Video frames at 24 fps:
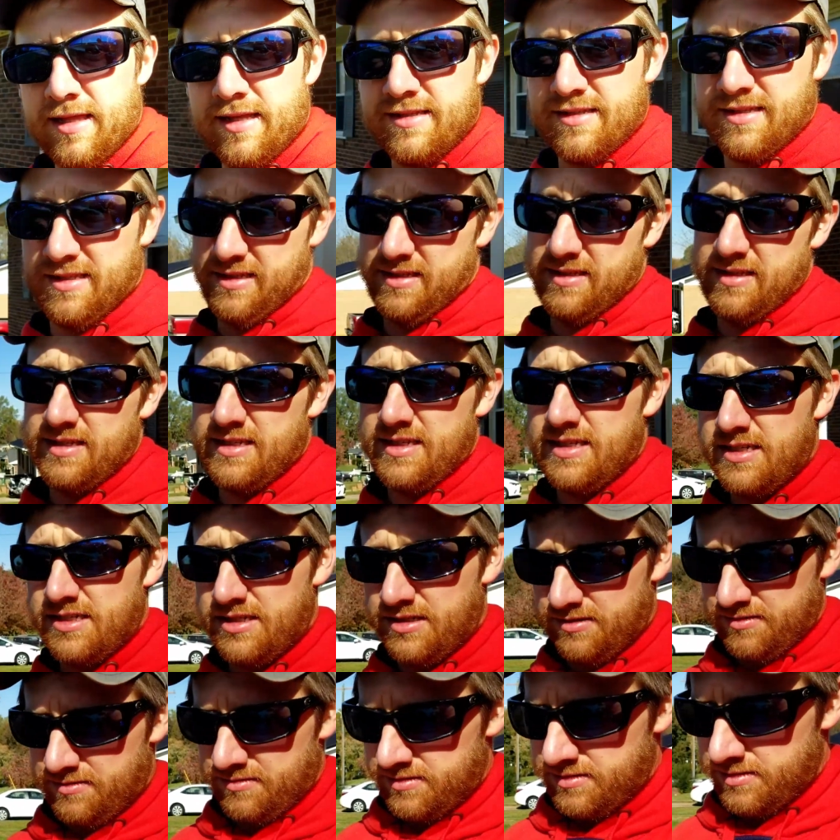this is an
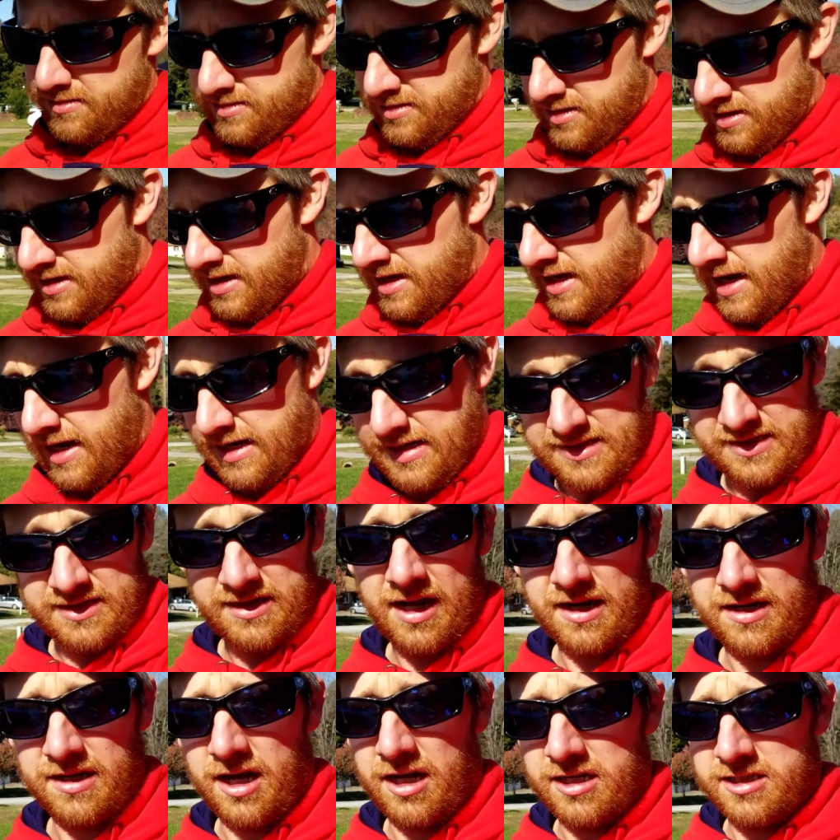issue, and it's
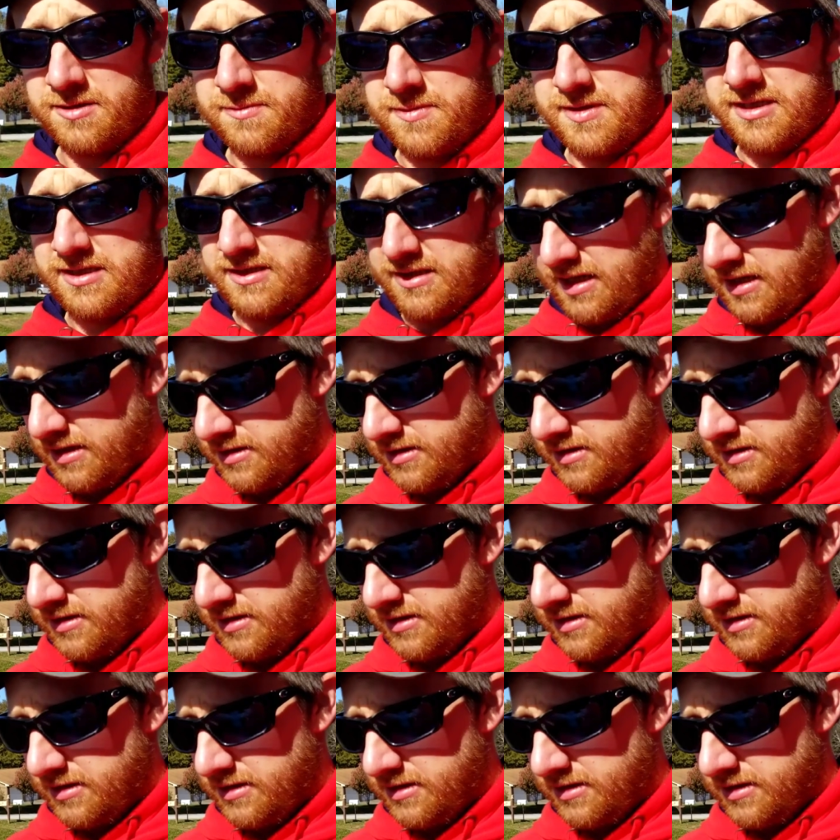not costing me anything